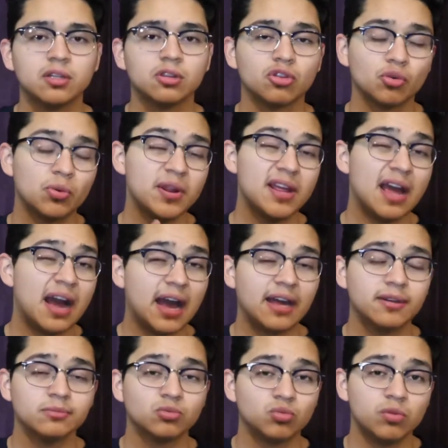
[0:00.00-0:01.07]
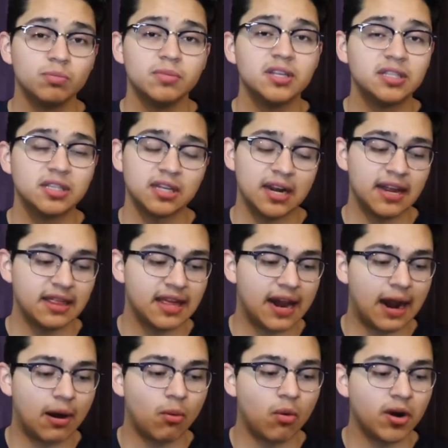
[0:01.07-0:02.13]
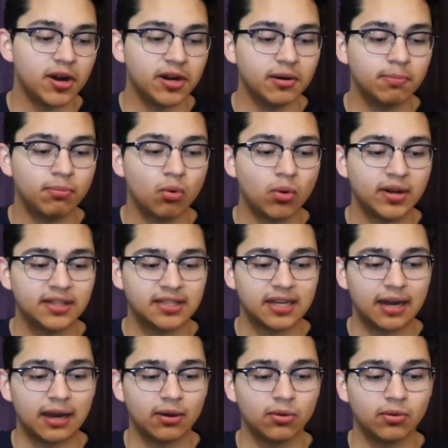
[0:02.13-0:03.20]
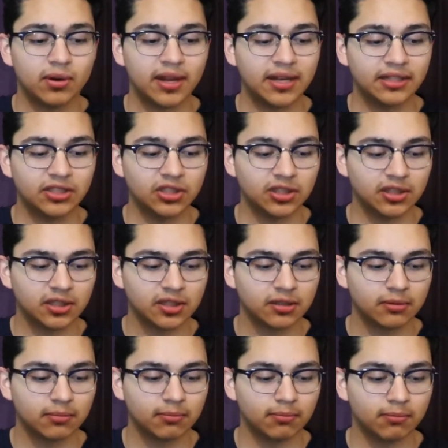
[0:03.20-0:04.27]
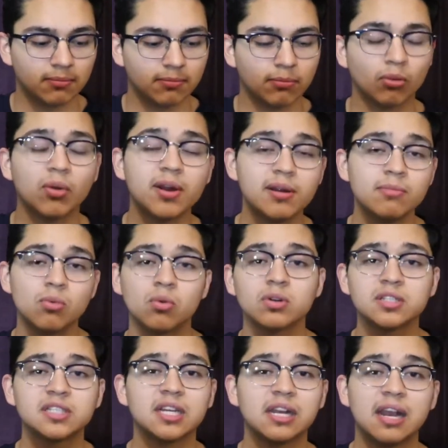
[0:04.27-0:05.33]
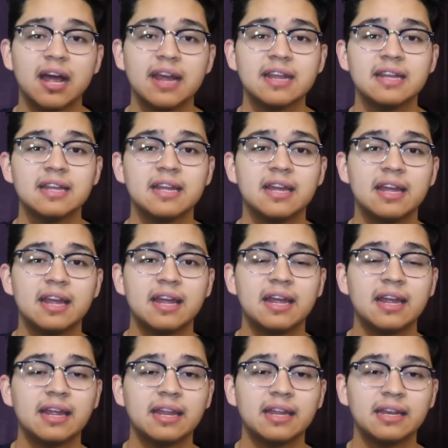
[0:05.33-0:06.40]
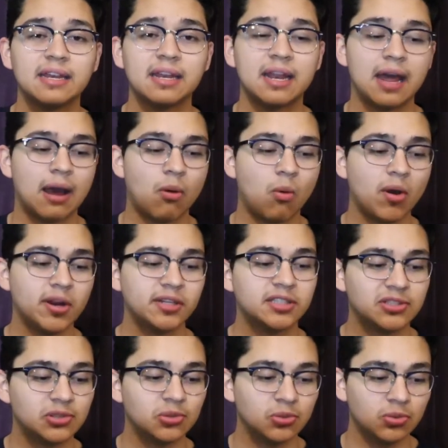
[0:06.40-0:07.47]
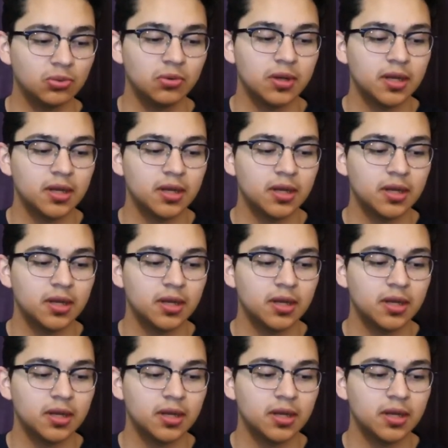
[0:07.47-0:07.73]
three items with me today that I wanted to point out and just bring more to light and I wanted to